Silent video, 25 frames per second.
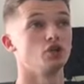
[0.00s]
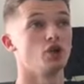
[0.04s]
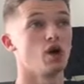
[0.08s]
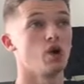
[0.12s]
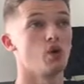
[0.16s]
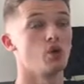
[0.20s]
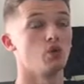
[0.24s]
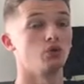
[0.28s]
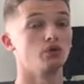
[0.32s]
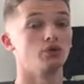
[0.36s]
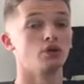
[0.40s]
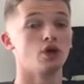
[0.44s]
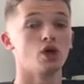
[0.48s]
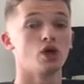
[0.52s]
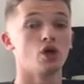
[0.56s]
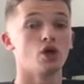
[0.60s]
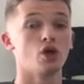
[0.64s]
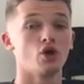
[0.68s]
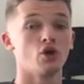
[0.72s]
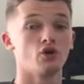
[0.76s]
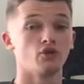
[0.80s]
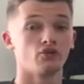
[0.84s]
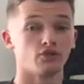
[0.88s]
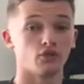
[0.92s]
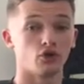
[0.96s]
known
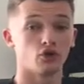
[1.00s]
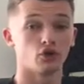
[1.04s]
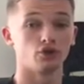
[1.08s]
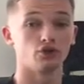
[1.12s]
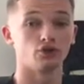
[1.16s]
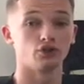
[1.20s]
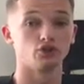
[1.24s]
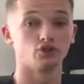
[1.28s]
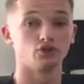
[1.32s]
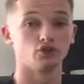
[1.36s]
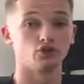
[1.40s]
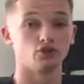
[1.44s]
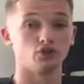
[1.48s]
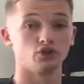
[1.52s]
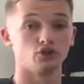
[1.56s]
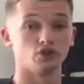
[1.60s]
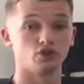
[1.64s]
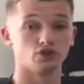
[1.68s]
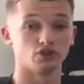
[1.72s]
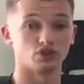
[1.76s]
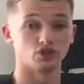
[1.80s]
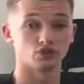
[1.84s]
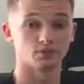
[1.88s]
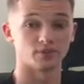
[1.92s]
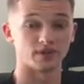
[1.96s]
for the
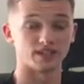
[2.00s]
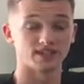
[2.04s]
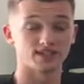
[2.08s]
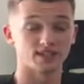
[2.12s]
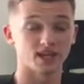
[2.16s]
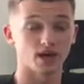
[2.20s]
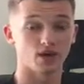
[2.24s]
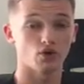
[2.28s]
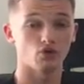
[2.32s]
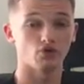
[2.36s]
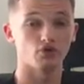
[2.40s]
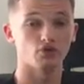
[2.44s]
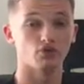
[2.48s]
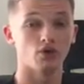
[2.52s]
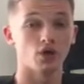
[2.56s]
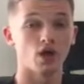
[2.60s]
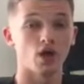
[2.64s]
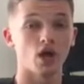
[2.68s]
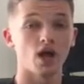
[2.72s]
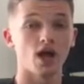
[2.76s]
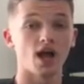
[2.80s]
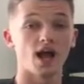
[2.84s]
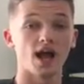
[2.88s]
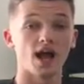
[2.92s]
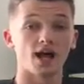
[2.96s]
students as myself,
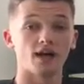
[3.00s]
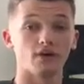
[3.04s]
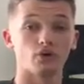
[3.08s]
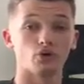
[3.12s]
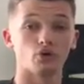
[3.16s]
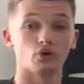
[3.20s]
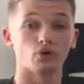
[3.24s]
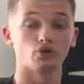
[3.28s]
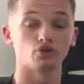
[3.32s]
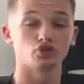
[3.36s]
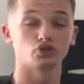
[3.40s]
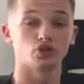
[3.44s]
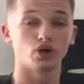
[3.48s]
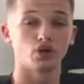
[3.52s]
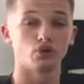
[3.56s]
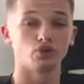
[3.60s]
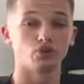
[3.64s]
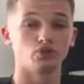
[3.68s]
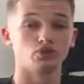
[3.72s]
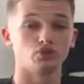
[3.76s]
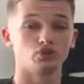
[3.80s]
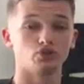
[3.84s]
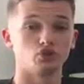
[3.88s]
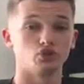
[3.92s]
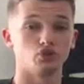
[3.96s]
and
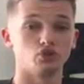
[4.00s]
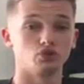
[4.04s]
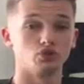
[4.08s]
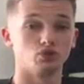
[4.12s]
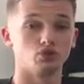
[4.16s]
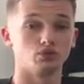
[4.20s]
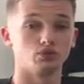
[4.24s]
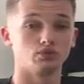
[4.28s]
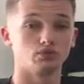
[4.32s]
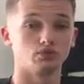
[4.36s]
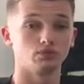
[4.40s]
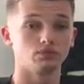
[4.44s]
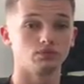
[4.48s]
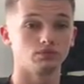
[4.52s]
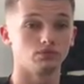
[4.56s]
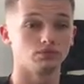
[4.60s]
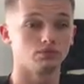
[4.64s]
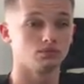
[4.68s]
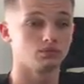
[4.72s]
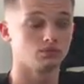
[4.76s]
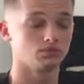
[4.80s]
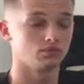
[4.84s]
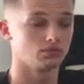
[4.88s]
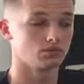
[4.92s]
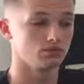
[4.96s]
also to
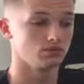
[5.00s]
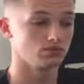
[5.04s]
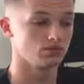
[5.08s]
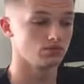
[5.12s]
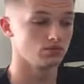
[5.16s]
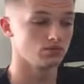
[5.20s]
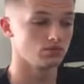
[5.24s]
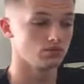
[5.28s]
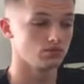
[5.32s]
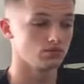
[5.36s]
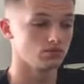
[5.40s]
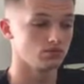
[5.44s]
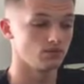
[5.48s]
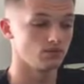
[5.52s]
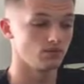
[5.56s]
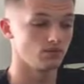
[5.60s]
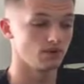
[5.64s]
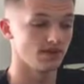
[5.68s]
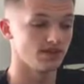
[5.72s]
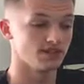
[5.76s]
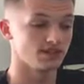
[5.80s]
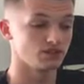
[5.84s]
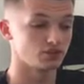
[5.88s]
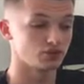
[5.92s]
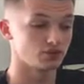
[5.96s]

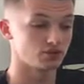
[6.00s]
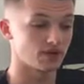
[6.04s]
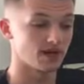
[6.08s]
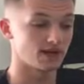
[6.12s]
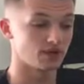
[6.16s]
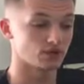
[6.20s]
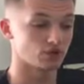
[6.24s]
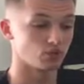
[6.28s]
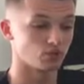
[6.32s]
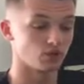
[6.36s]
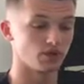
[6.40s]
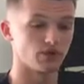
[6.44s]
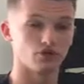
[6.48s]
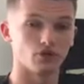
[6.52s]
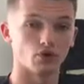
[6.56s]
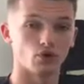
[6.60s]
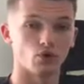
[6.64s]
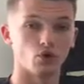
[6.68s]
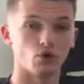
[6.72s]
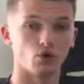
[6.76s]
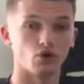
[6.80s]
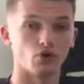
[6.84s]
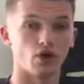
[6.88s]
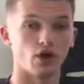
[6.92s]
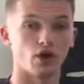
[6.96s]
interact with
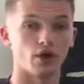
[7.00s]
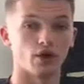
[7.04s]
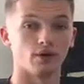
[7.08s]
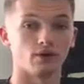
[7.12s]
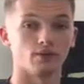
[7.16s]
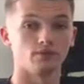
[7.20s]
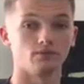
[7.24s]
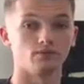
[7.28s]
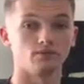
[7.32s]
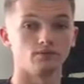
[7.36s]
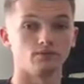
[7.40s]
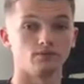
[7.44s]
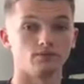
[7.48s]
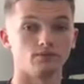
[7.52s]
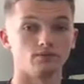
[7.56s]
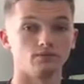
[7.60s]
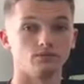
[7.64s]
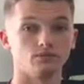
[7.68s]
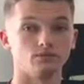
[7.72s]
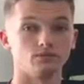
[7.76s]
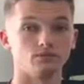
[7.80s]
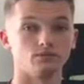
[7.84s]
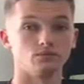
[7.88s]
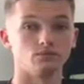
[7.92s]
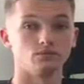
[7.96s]
other
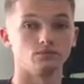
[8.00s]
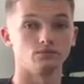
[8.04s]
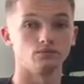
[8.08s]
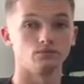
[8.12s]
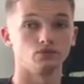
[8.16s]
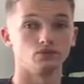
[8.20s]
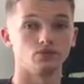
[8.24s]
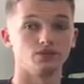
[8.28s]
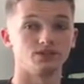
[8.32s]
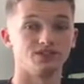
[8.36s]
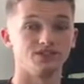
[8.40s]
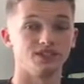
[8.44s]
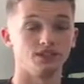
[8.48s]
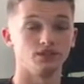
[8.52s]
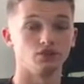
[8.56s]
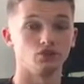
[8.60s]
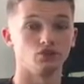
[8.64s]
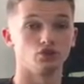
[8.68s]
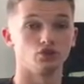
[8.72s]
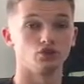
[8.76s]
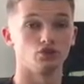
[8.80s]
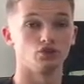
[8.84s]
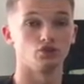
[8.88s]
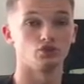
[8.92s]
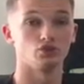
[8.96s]

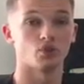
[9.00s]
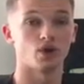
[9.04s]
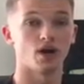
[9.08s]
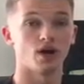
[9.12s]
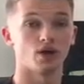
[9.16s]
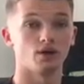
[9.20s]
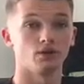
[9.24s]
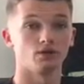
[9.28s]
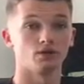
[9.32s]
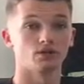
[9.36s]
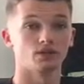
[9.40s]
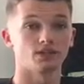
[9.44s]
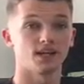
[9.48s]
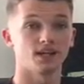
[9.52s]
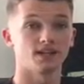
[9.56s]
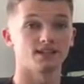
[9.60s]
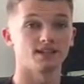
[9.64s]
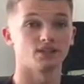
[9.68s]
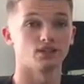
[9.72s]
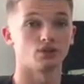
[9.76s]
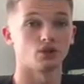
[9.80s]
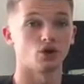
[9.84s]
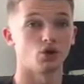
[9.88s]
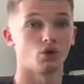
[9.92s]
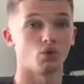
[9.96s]
teachers as well, get
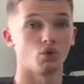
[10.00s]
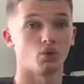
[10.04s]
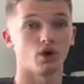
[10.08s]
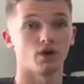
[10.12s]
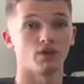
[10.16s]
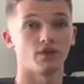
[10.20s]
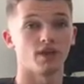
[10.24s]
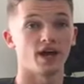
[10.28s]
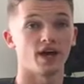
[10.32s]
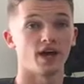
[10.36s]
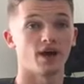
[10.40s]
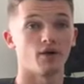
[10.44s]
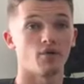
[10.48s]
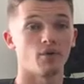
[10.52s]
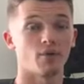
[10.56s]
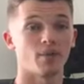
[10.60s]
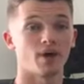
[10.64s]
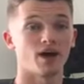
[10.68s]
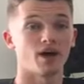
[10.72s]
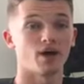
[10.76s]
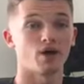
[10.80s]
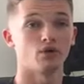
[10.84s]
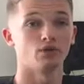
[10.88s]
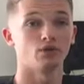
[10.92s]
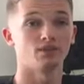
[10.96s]
to know what they're
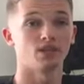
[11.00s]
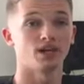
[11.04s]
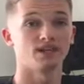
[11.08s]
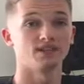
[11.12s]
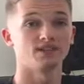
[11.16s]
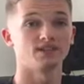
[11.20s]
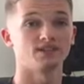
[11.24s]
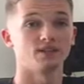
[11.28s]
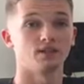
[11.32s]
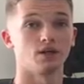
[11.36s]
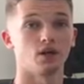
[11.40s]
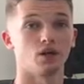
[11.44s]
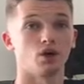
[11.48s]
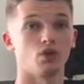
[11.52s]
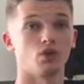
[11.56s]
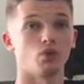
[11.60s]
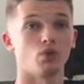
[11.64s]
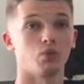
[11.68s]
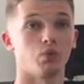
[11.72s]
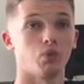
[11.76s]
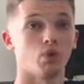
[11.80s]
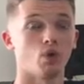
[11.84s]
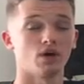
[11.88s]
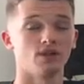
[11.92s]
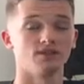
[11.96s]
about, get to know
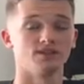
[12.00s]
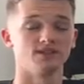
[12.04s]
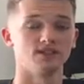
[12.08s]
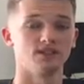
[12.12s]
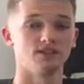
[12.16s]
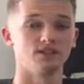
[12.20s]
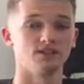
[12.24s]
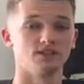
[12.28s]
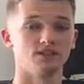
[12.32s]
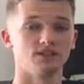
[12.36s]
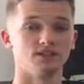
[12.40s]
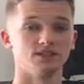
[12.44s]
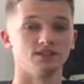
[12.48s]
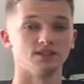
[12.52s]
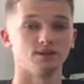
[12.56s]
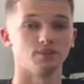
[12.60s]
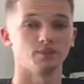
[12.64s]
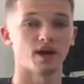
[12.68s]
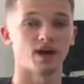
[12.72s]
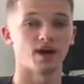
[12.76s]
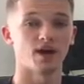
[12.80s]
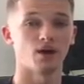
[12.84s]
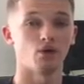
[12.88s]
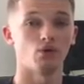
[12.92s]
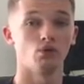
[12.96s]
what teaching's
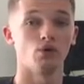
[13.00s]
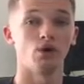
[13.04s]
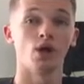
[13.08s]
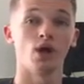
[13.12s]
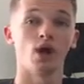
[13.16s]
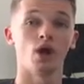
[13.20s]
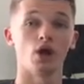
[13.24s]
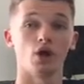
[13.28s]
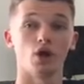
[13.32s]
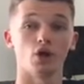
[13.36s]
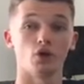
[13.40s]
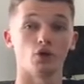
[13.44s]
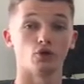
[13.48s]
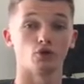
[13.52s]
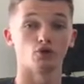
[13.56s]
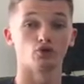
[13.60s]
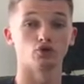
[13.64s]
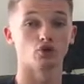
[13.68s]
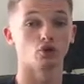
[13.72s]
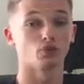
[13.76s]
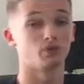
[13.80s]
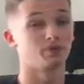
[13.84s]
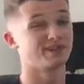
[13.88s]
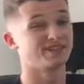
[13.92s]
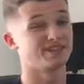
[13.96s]
about, and
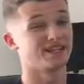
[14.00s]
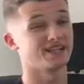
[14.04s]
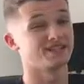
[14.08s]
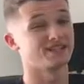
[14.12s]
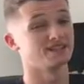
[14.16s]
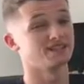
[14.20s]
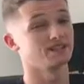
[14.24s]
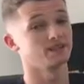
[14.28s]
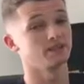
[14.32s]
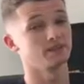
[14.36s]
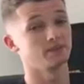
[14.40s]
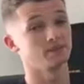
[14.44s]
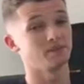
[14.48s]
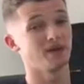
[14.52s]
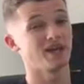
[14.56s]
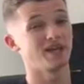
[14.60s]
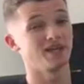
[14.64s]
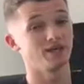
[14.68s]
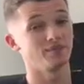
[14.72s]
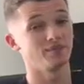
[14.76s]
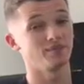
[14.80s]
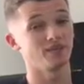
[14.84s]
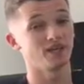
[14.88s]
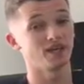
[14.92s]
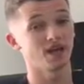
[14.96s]
also potentially
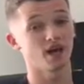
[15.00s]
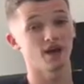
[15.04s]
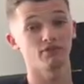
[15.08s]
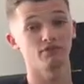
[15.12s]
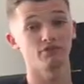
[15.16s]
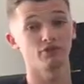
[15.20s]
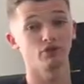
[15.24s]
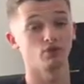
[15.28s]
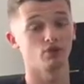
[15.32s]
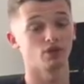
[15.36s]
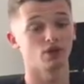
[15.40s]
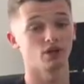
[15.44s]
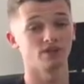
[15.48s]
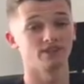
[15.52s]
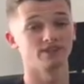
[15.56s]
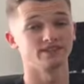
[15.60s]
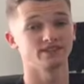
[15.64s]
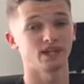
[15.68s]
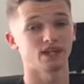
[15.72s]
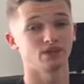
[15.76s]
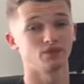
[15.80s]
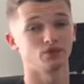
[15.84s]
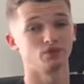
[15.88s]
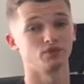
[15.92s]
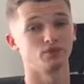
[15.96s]
maybe get a few
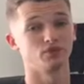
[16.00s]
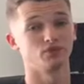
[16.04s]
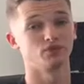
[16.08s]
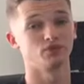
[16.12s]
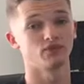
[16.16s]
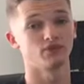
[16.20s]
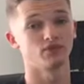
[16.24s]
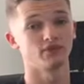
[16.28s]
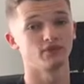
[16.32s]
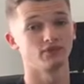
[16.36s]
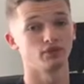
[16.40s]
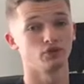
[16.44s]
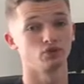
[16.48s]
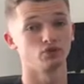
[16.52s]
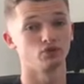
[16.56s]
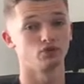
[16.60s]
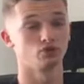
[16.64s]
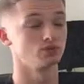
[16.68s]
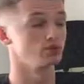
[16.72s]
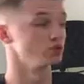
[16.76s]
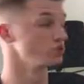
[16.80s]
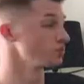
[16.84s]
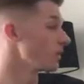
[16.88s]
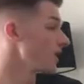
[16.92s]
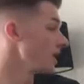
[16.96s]
contact numbers for the
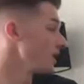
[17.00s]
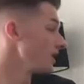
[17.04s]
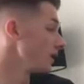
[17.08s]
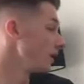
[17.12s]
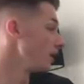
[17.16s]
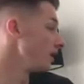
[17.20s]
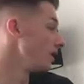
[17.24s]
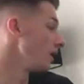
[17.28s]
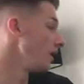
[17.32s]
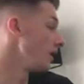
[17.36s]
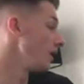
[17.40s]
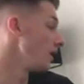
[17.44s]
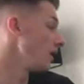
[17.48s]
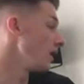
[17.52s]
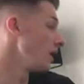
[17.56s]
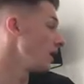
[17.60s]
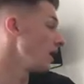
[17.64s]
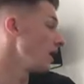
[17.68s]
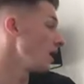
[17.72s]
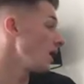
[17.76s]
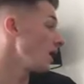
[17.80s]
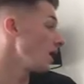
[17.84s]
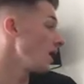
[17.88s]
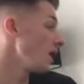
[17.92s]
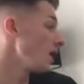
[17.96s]
future as well.
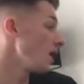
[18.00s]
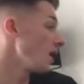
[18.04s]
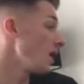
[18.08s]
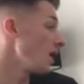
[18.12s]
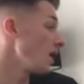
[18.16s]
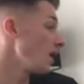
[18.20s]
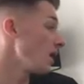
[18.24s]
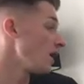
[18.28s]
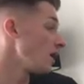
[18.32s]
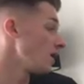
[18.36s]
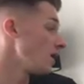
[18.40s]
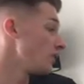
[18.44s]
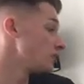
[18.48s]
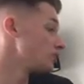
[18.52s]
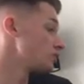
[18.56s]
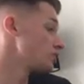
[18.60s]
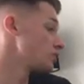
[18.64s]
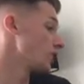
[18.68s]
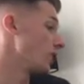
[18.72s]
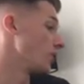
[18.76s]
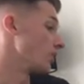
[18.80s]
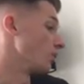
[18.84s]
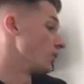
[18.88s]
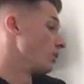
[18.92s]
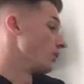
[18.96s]

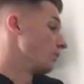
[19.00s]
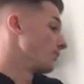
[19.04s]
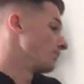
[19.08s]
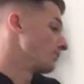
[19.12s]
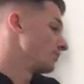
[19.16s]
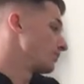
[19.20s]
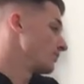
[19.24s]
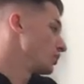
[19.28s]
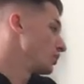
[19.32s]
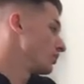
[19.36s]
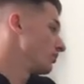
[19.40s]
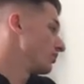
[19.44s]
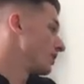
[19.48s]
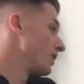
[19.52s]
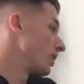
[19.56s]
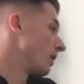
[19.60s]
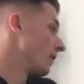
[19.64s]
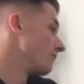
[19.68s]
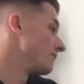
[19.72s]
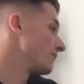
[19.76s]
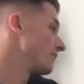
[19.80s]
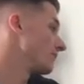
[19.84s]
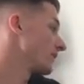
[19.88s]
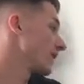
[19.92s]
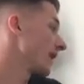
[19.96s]
So, moving
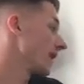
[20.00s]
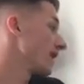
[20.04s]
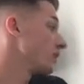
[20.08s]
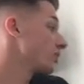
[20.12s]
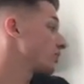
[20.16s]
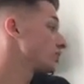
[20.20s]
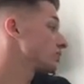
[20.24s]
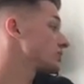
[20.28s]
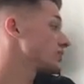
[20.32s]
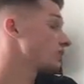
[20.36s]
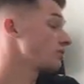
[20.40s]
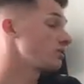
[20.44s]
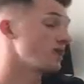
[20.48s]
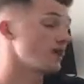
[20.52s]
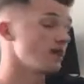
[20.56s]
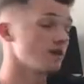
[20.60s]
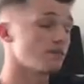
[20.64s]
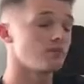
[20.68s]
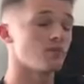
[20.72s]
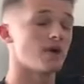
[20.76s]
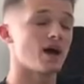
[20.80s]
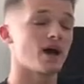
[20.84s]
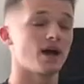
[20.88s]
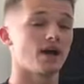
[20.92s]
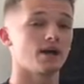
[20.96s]
on. I also
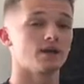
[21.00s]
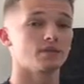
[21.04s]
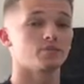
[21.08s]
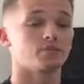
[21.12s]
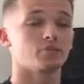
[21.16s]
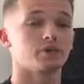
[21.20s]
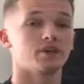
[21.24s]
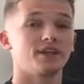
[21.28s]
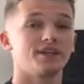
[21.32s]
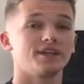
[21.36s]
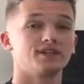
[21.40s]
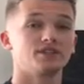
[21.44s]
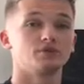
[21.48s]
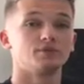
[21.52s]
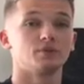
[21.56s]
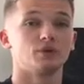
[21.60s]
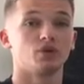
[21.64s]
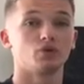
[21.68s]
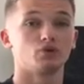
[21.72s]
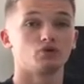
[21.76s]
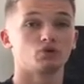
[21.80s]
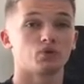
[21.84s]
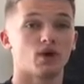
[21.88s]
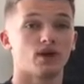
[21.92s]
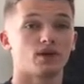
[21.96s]
did my
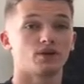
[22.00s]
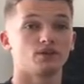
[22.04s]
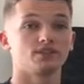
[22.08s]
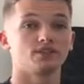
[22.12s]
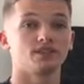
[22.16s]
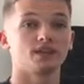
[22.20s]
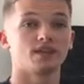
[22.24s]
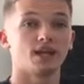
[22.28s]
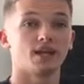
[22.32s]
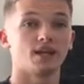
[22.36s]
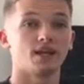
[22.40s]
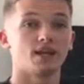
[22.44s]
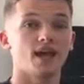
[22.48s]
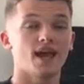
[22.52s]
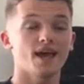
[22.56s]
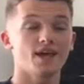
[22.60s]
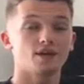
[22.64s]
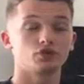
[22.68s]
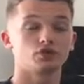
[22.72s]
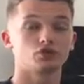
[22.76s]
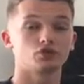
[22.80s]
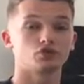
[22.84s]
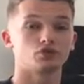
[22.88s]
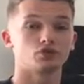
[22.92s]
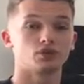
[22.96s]
placement as well to gain
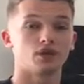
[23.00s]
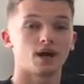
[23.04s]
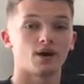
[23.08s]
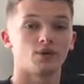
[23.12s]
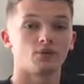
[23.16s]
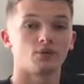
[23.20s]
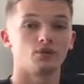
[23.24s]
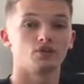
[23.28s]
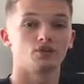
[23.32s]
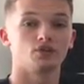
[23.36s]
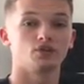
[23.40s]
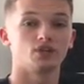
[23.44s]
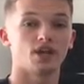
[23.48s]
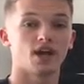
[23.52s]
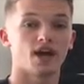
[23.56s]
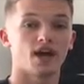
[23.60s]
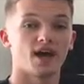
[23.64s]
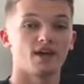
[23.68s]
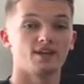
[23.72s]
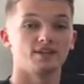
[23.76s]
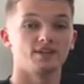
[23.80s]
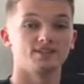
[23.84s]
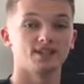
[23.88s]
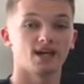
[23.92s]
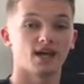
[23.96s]
extra hours
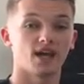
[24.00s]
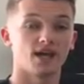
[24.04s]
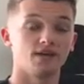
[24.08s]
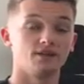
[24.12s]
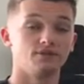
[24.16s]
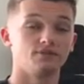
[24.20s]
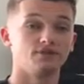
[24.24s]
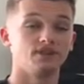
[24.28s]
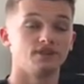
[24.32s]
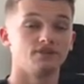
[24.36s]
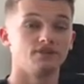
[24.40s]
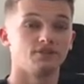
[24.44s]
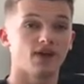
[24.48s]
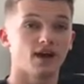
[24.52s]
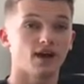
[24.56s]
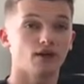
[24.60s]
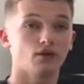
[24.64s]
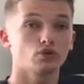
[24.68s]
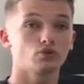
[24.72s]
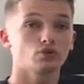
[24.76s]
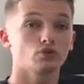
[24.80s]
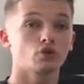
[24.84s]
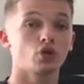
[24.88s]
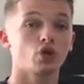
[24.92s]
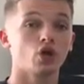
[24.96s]
at AFC
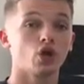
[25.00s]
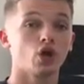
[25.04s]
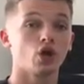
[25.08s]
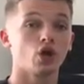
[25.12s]
Fylde.